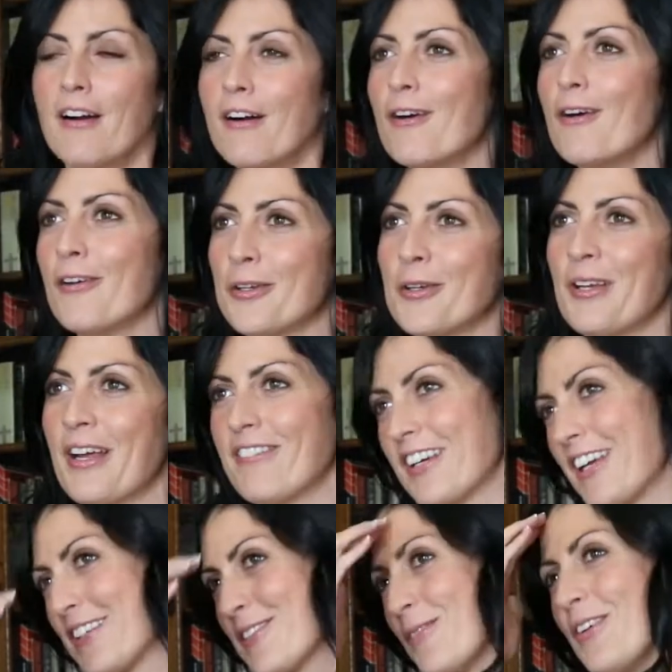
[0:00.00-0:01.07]
oh, you never
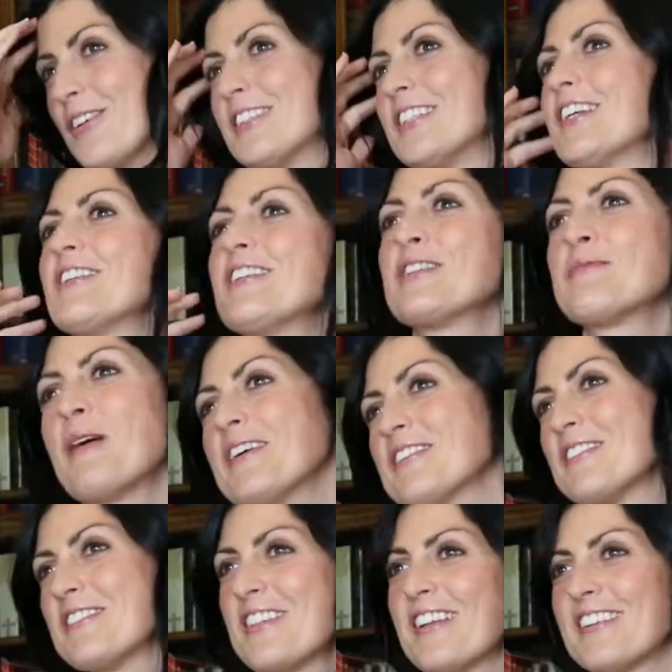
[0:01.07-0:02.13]
guess what, you know, this
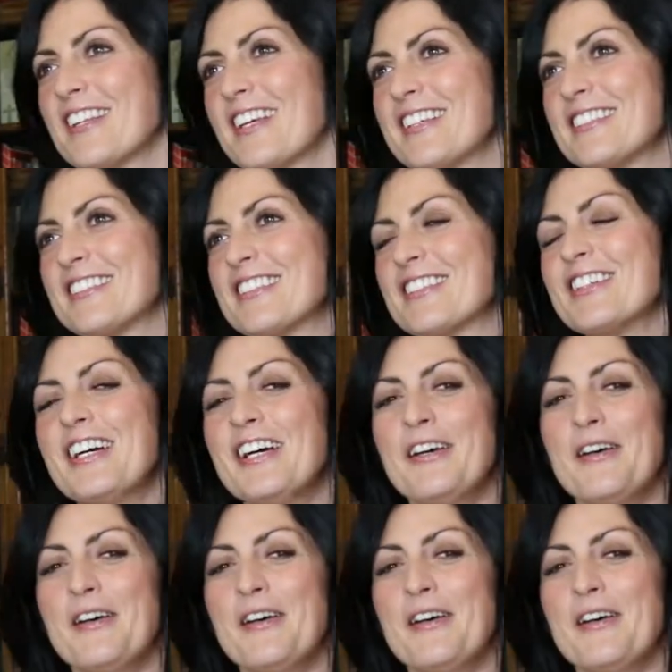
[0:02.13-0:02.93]
person's done this, and